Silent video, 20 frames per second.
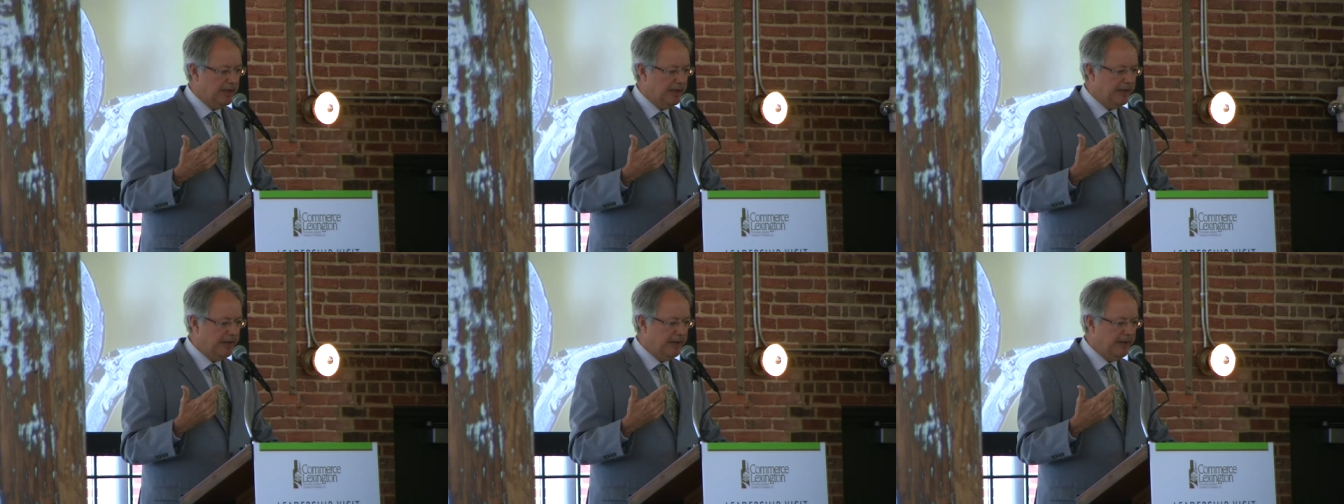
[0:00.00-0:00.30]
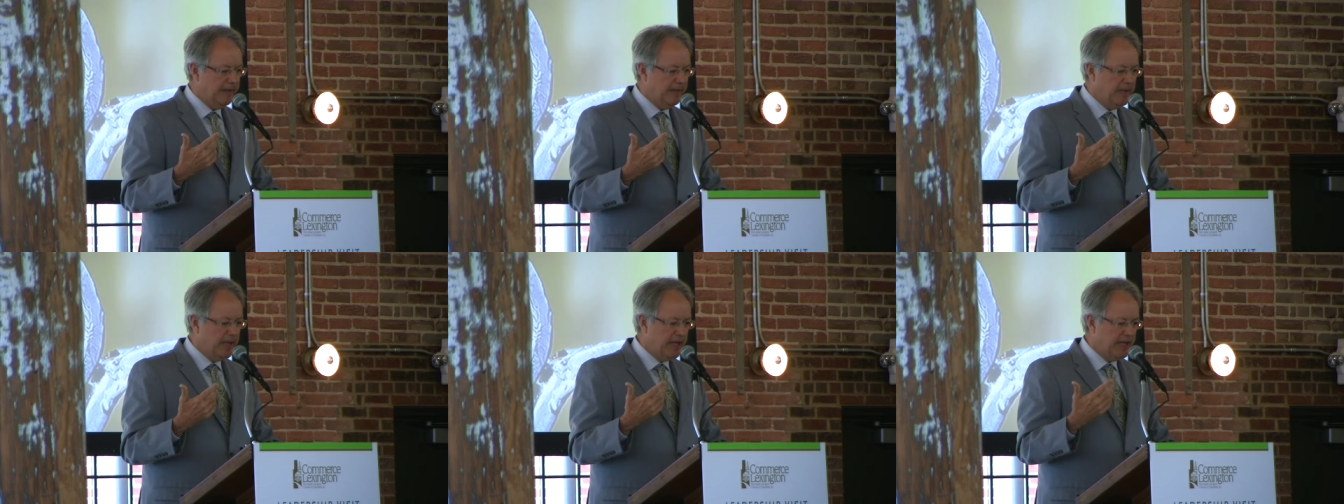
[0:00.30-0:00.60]

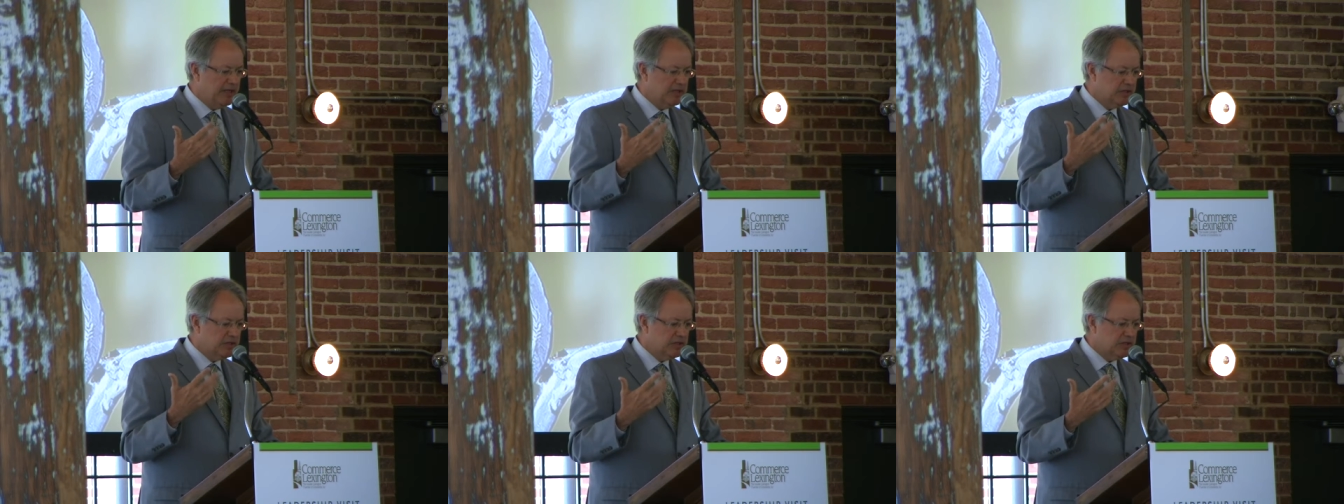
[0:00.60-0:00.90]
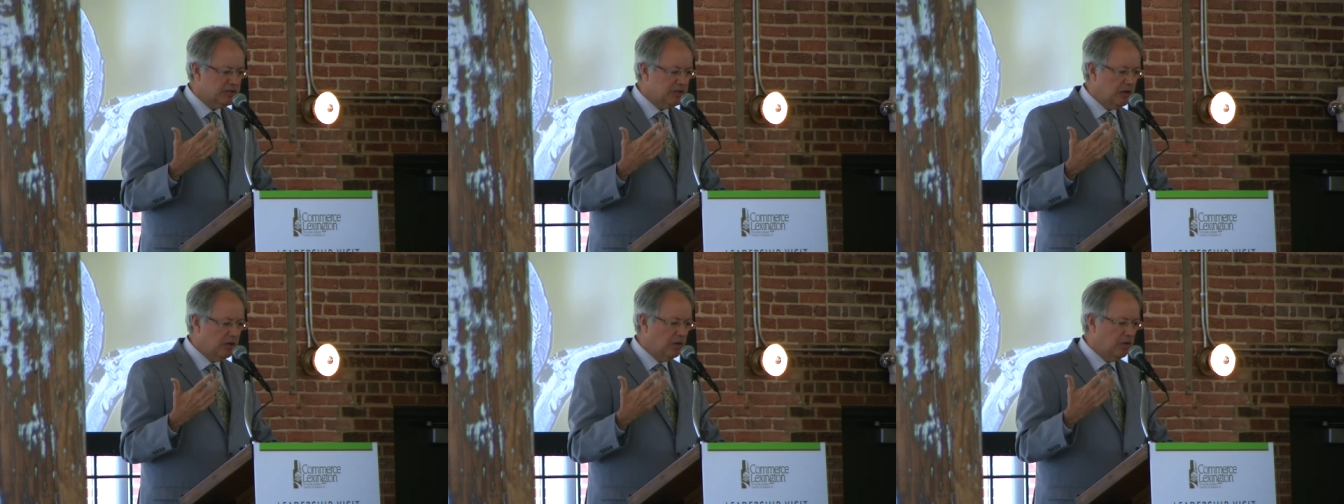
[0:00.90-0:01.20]
And
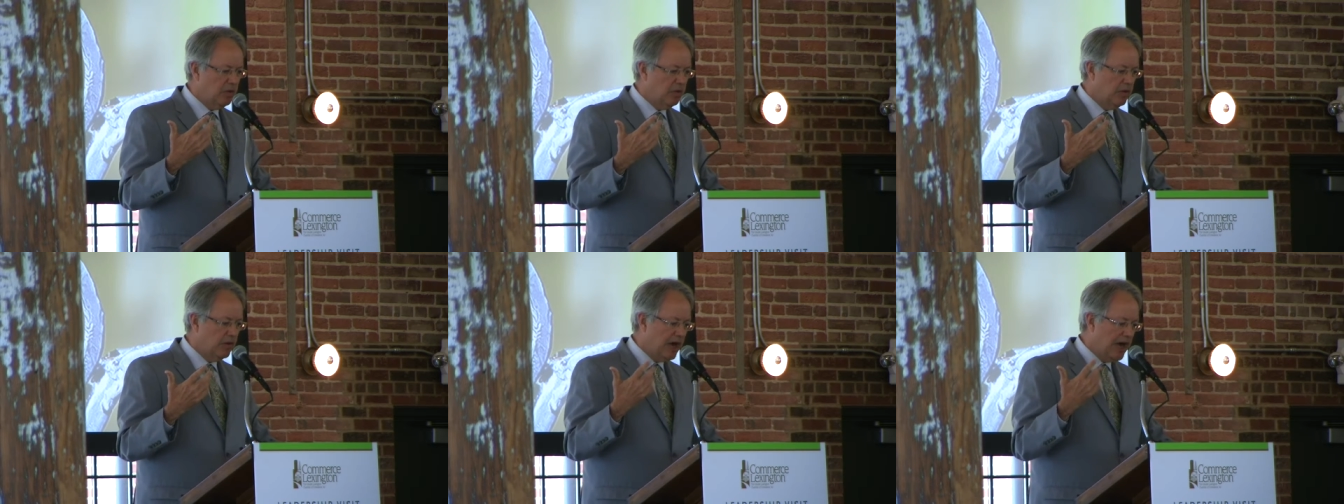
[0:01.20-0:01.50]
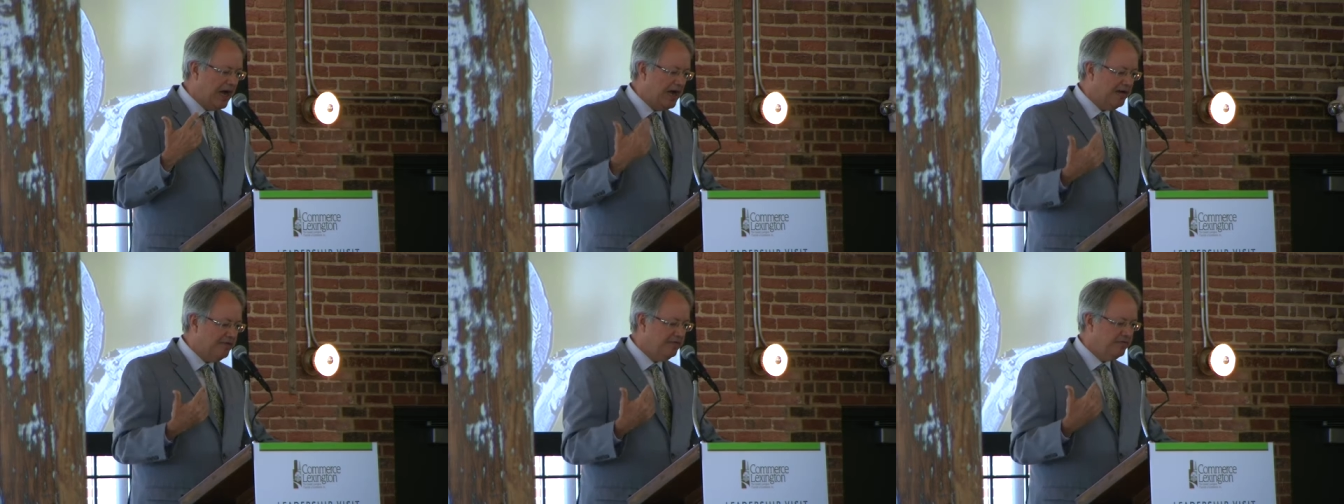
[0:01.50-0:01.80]
so
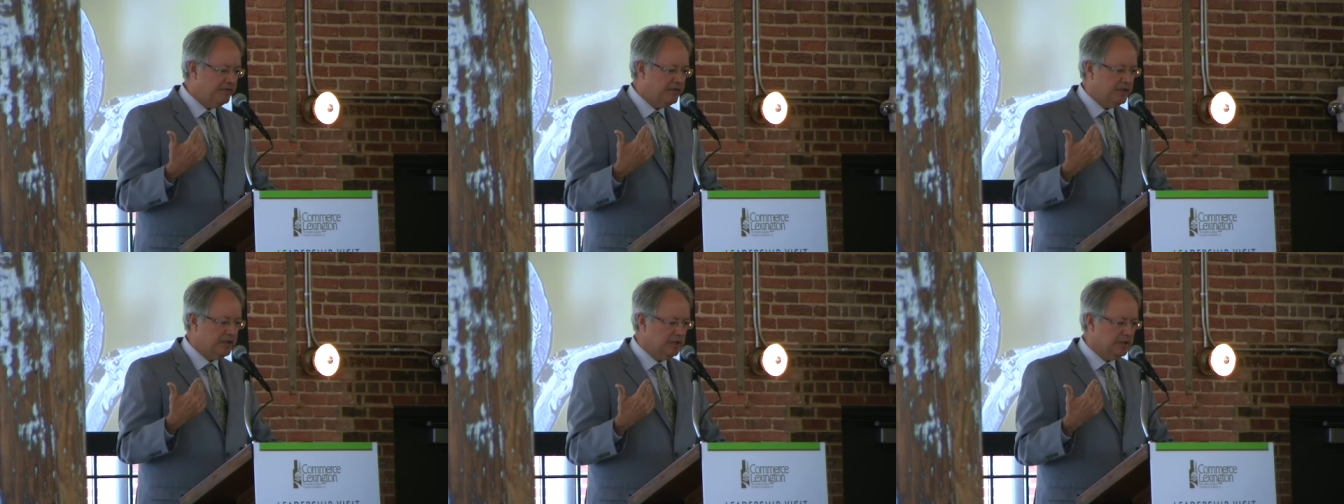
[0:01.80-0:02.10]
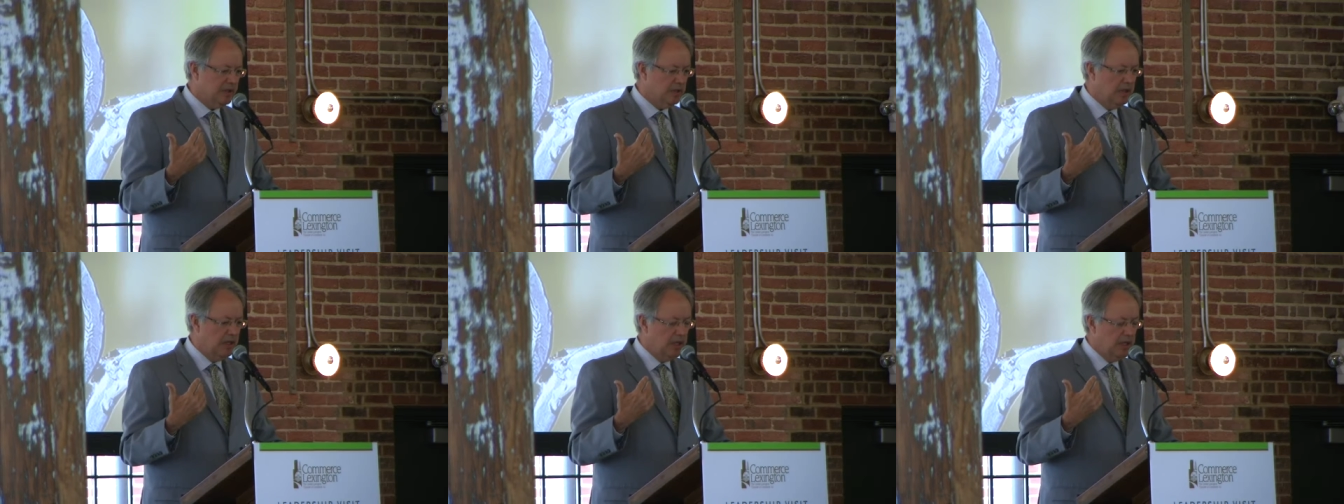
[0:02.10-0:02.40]
I
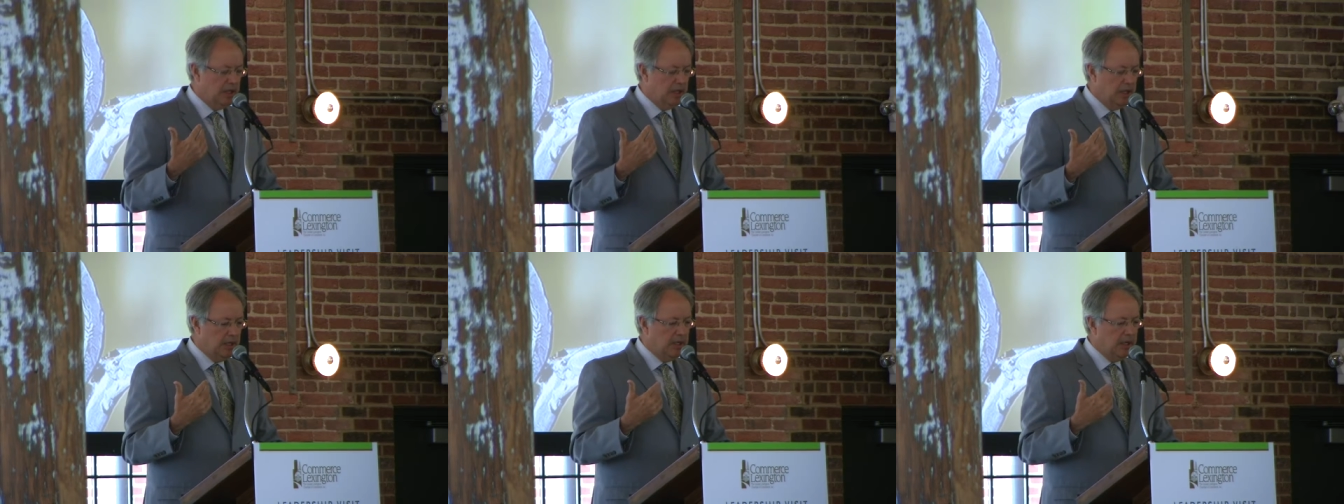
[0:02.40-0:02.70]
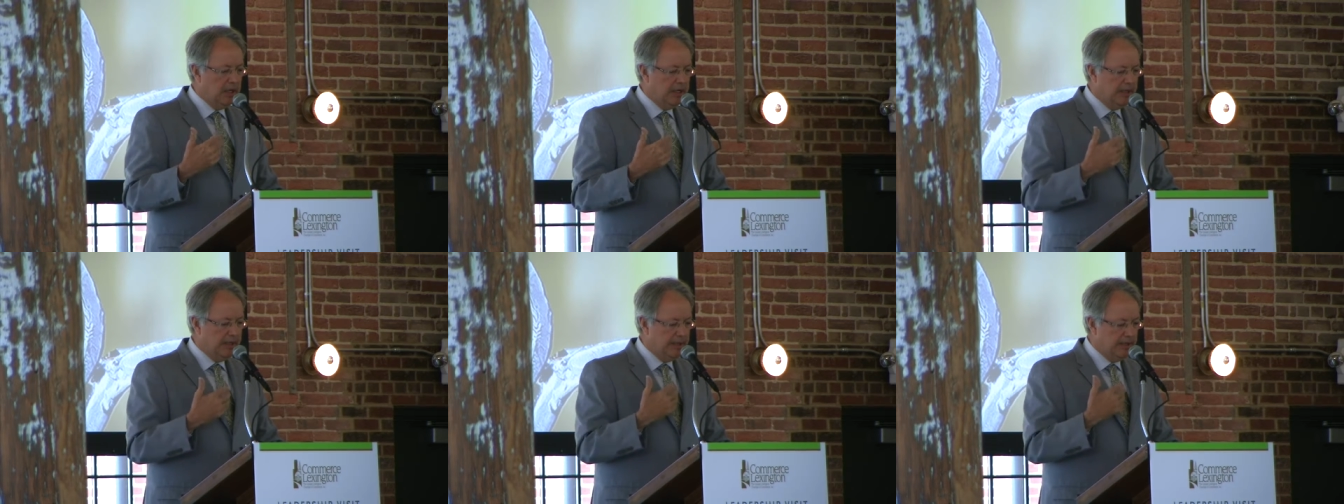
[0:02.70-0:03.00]
feel
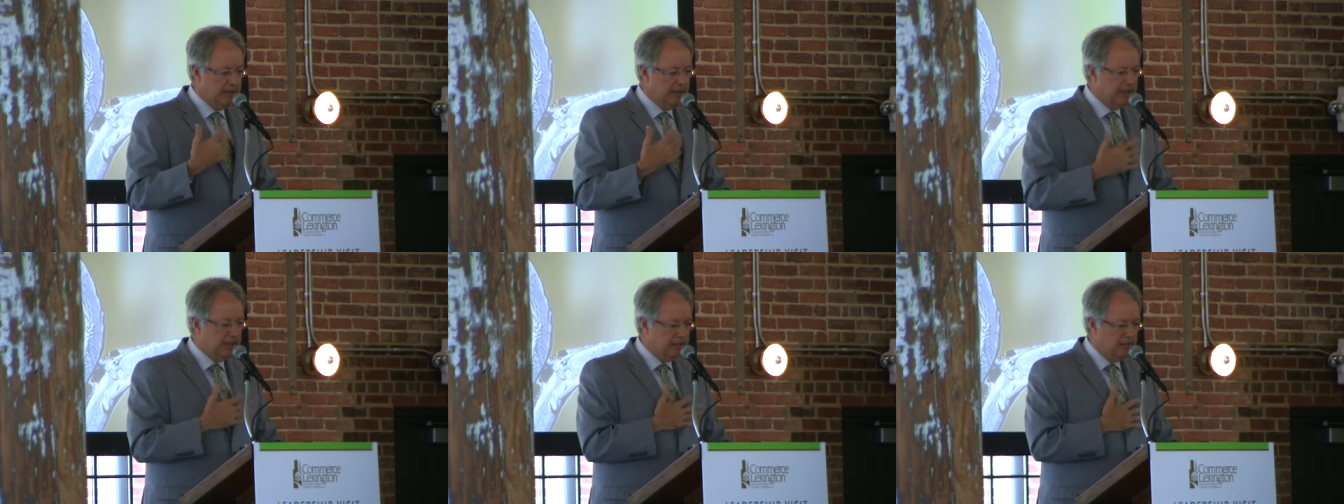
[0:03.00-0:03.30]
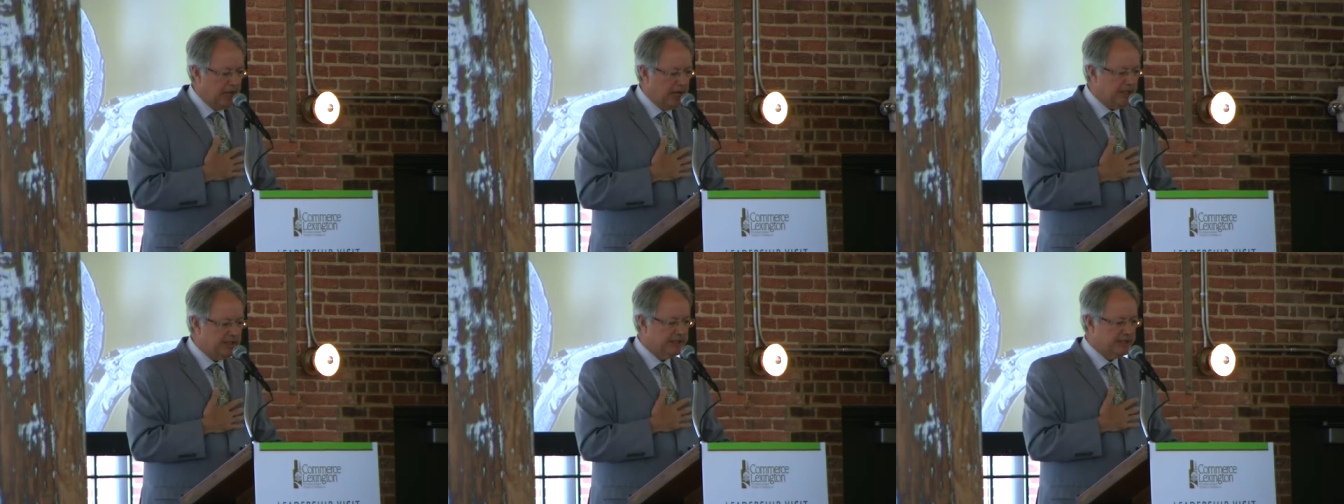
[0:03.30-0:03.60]
in
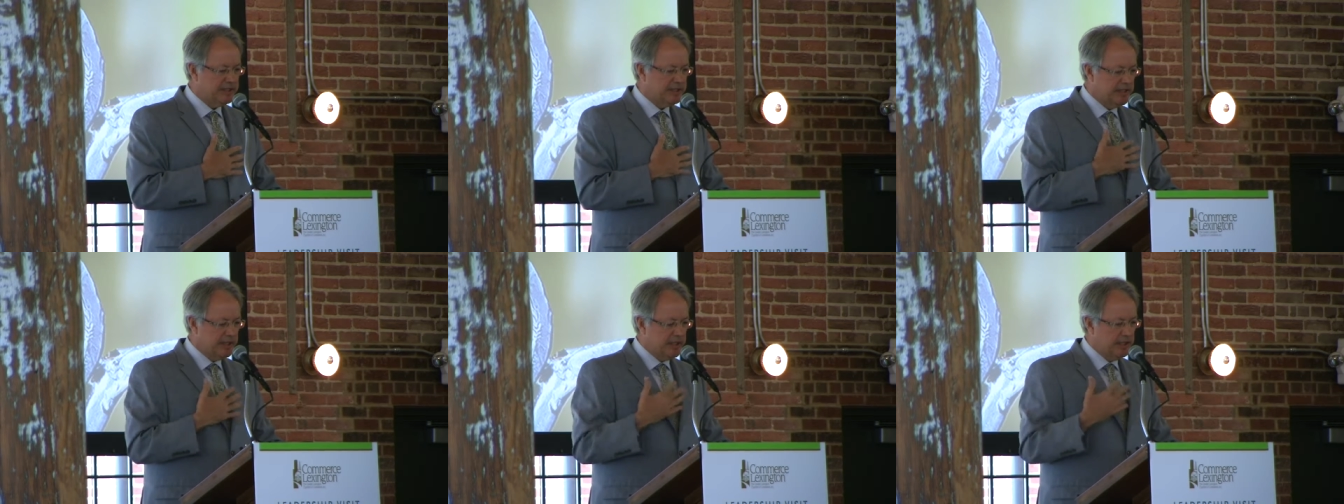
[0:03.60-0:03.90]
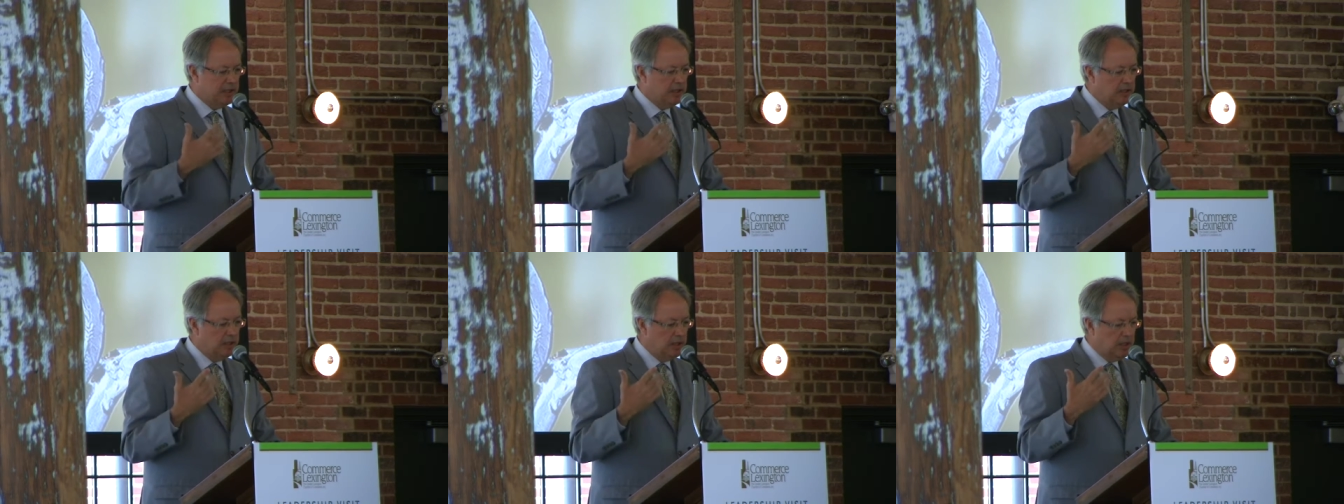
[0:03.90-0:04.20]
my
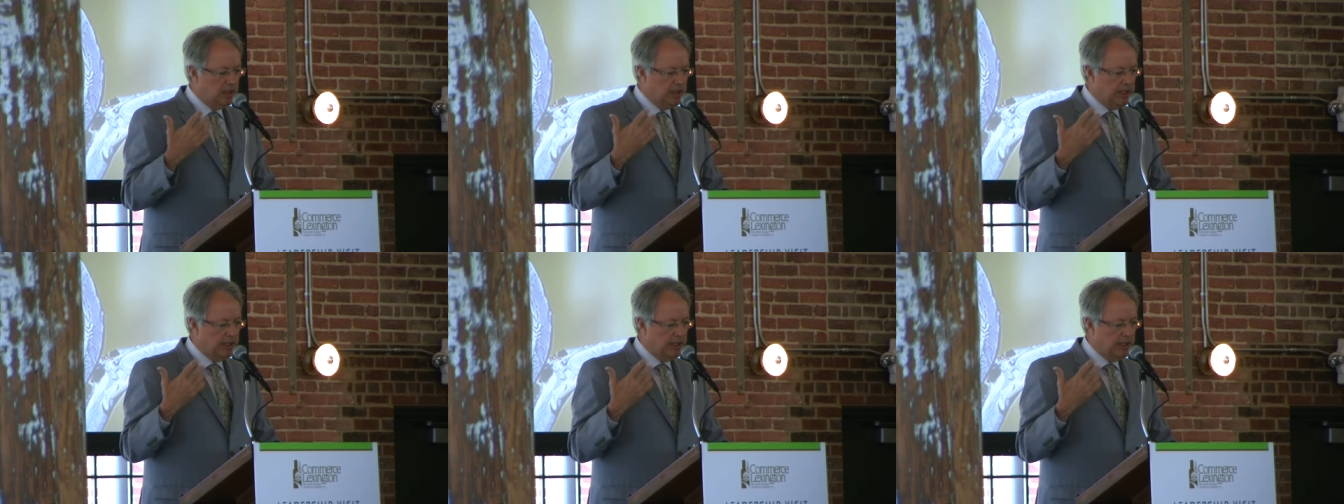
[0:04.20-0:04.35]
city,